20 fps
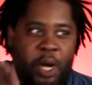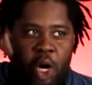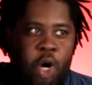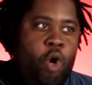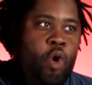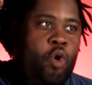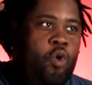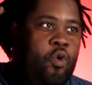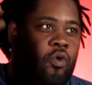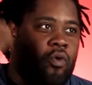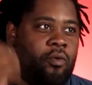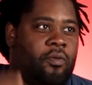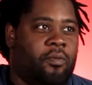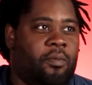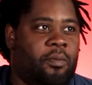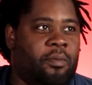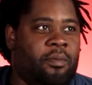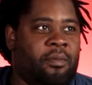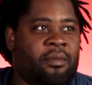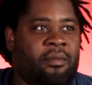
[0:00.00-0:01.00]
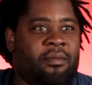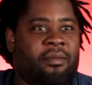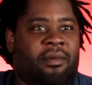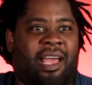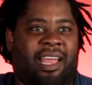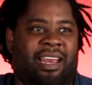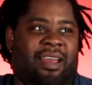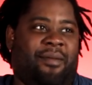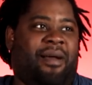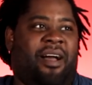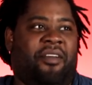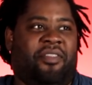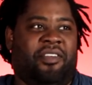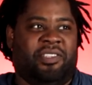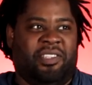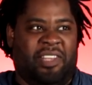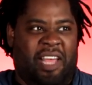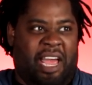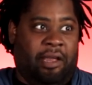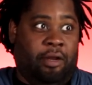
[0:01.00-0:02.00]
Boom. And your mouth
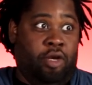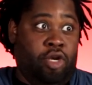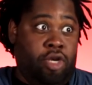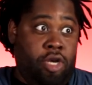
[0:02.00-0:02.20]
is like,